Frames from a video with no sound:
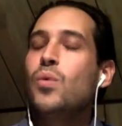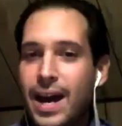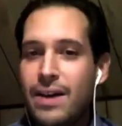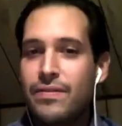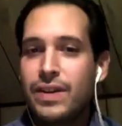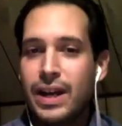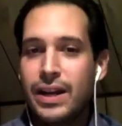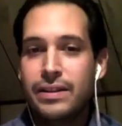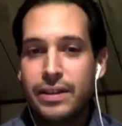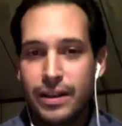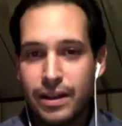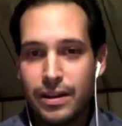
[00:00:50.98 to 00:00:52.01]
When I have an
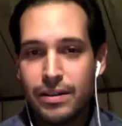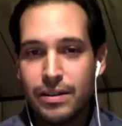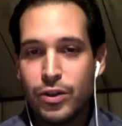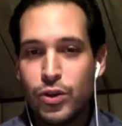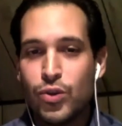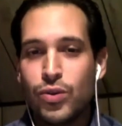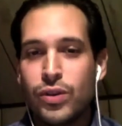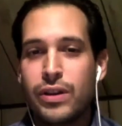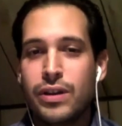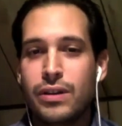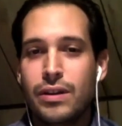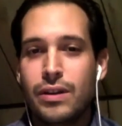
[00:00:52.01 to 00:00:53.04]
idea,
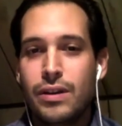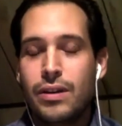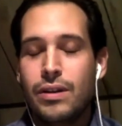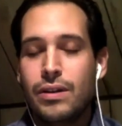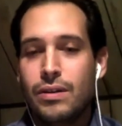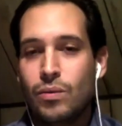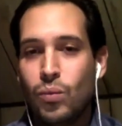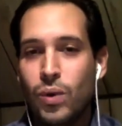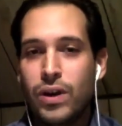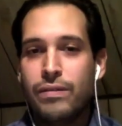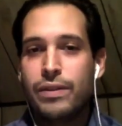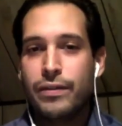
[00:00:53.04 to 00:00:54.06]
usually
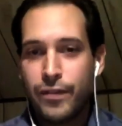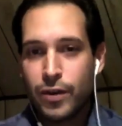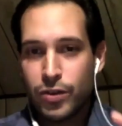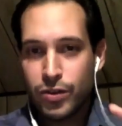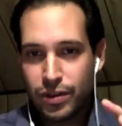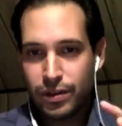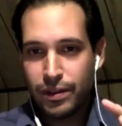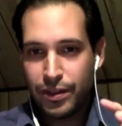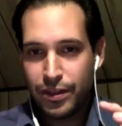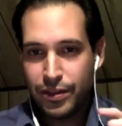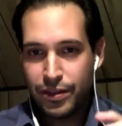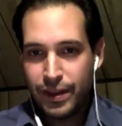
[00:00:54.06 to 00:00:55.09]
one of the first
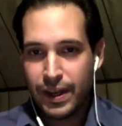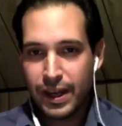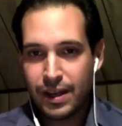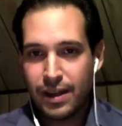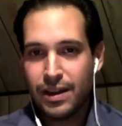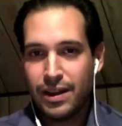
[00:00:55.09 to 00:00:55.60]
thing